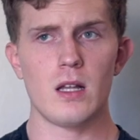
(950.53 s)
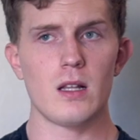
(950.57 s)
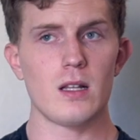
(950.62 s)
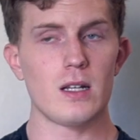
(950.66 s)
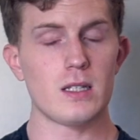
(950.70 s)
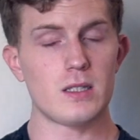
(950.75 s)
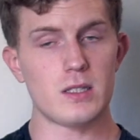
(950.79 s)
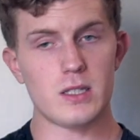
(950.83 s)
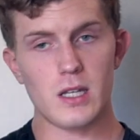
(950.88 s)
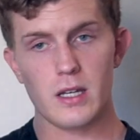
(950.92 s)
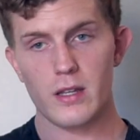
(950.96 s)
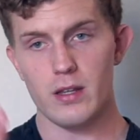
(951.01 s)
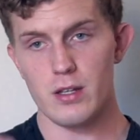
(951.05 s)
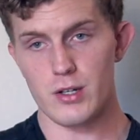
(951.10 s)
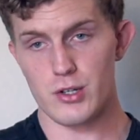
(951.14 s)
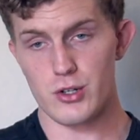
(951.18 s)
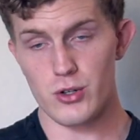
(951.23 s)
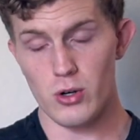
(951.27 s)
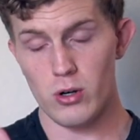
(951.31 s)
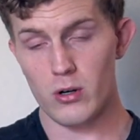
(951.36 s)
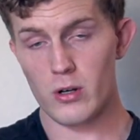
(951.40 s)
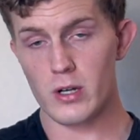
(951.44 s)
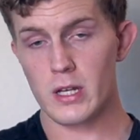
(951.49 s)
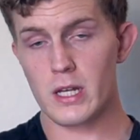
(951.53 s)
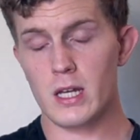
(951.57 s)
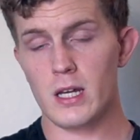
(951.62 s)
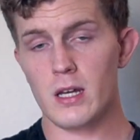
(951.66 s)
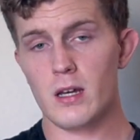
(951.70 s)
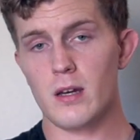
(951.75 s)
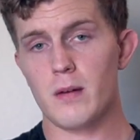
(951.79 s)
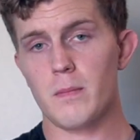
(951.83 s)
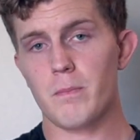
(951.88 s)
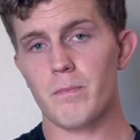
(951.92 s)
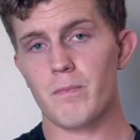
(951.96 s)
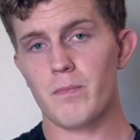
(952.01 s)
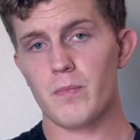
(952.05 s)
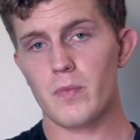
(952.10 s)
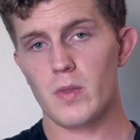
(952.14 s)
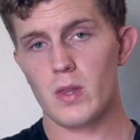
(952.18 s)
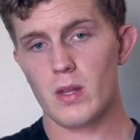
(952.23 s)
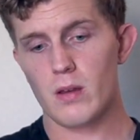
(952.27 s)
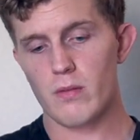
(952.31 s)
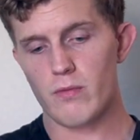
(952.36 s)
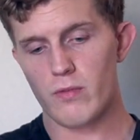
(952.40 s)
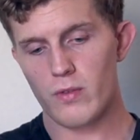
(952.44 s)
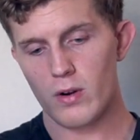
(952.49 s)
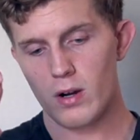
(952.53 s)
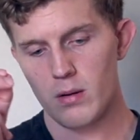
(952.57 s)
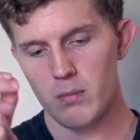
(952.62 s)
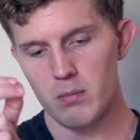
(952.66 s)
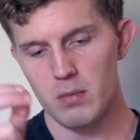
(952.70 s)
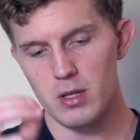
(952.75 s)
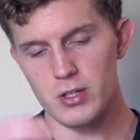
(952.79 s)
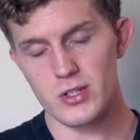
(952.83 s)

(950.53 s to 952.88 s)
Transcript: let's say the journey from